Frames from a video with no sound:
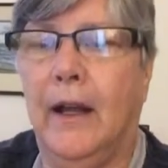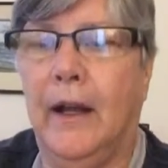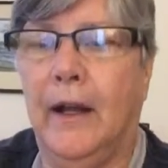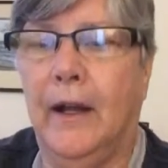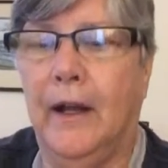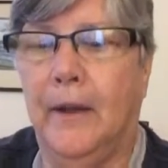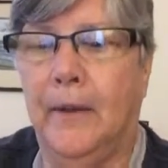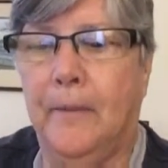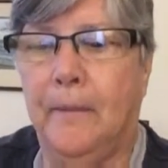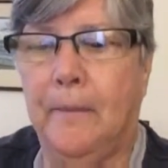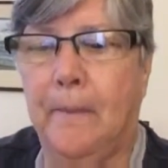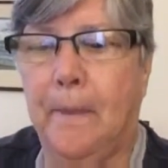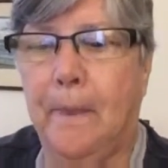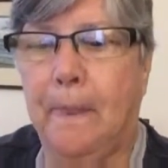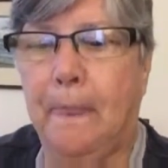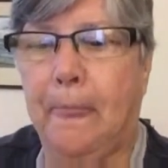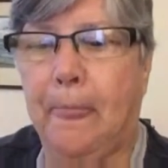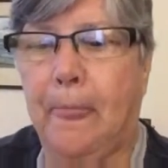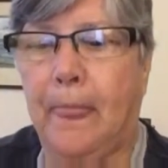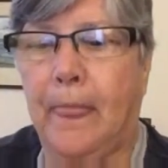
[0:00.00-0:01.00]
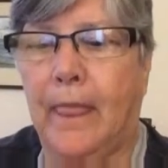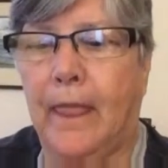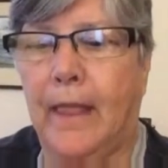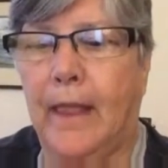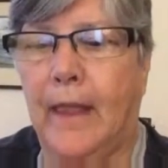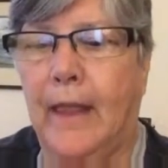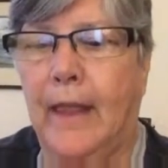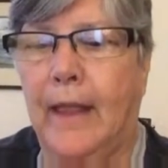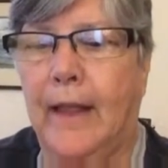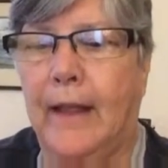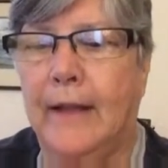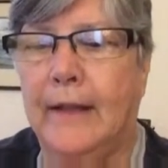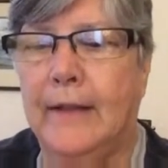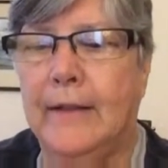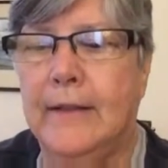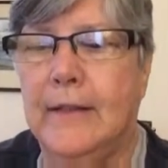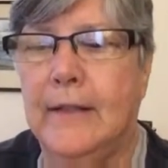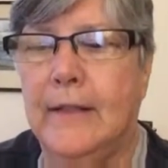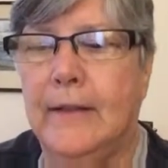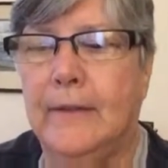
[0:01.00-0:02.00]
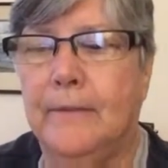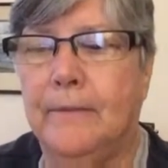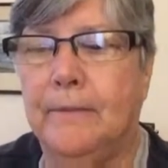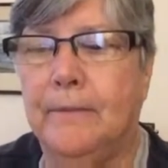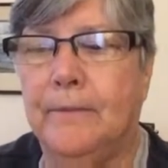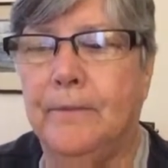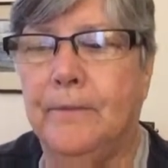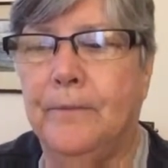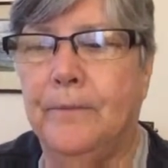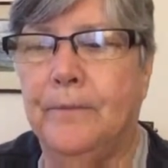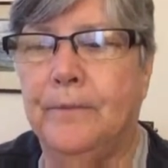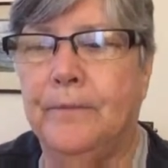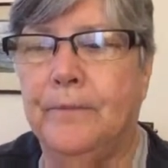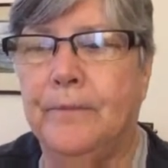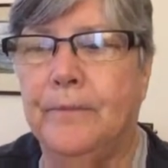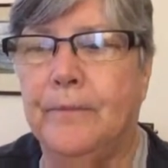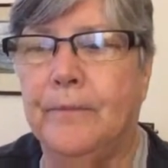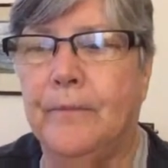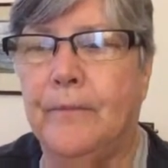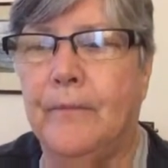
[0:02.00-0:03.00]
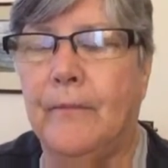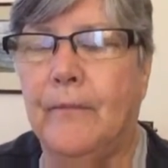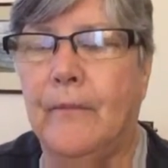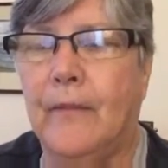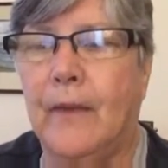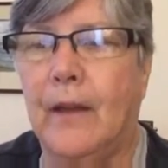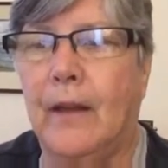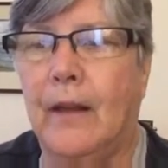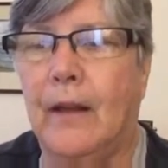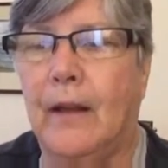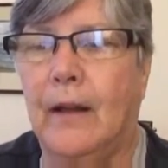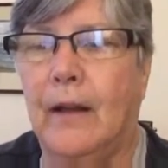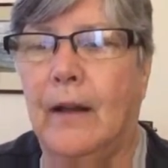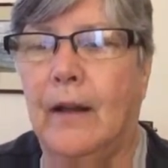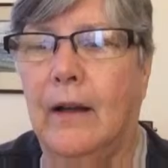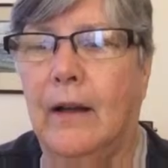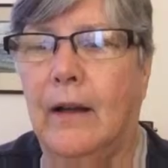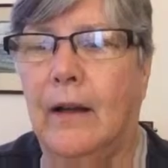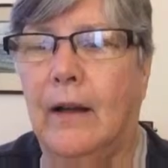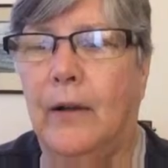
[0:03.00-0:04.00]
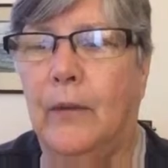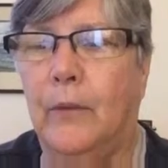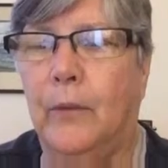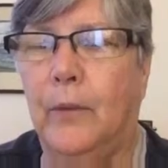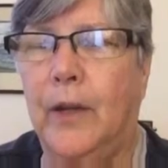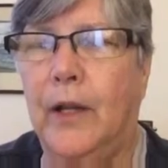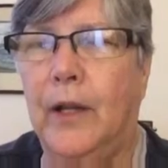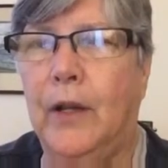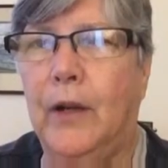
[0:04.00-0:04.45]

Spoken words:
We